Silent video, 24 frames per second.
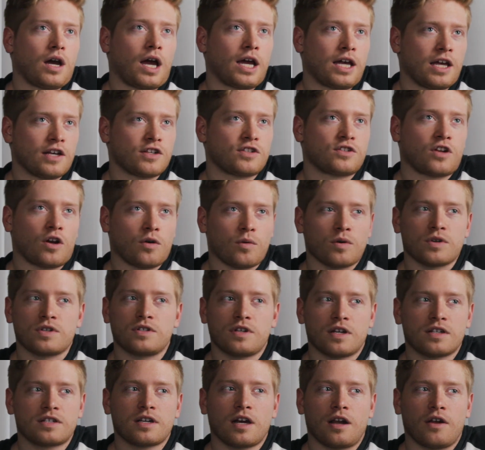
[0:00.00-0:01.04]
I guess Star Wars
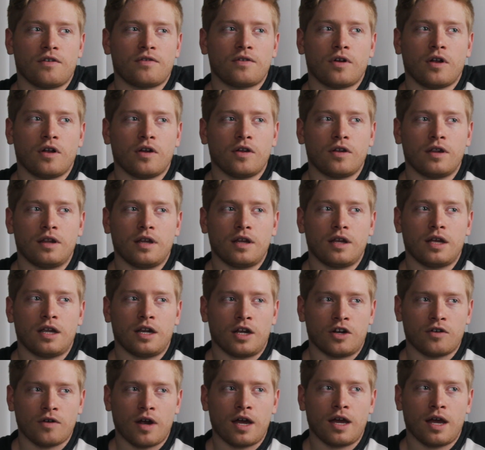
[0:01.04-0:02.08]
does kind of fall in
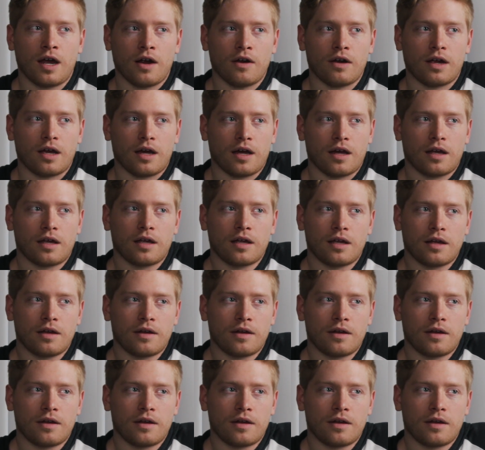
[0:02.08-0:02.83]
a gray area.